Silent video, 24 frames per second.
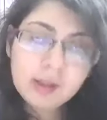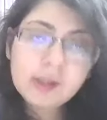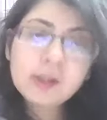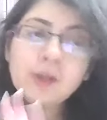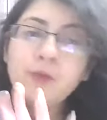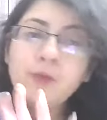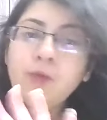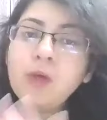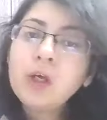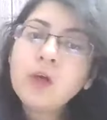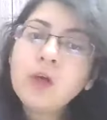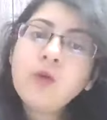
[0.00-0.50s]

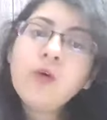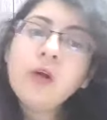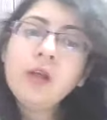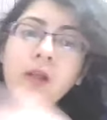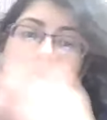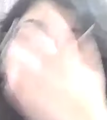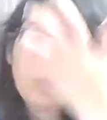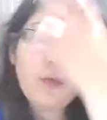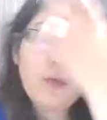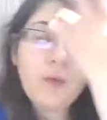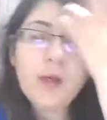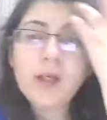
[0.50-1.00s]
So we are
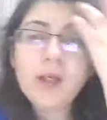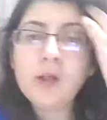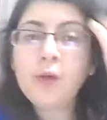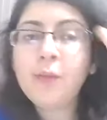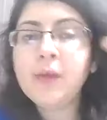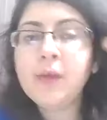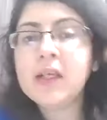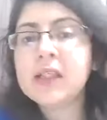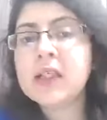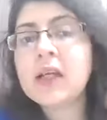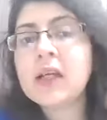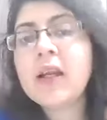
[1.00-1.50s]
going to
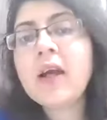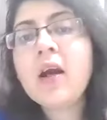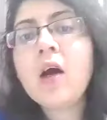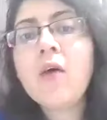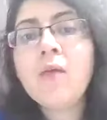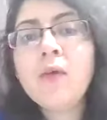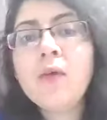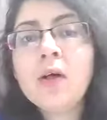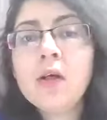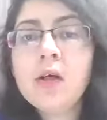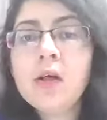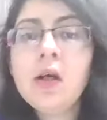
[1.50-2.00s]
basically
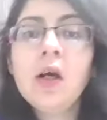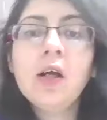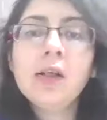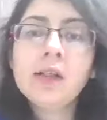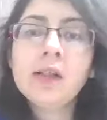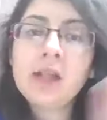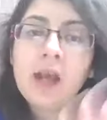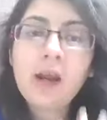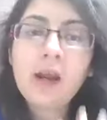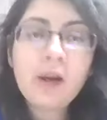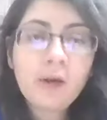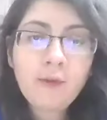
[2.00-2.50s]
cover
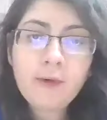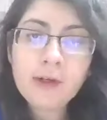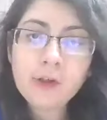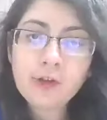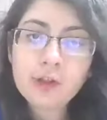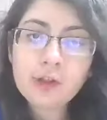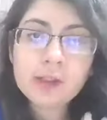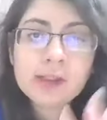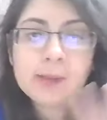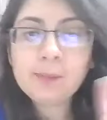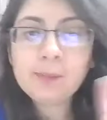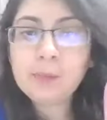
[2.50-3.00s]
10
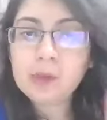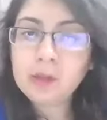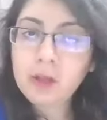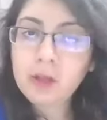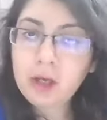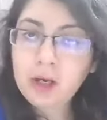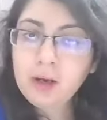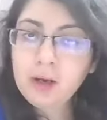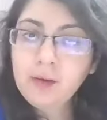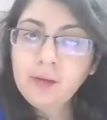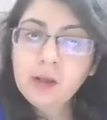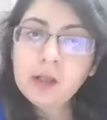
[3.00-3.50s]
questions per
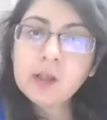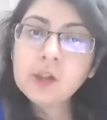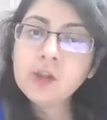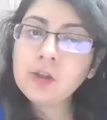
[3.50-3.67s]
day,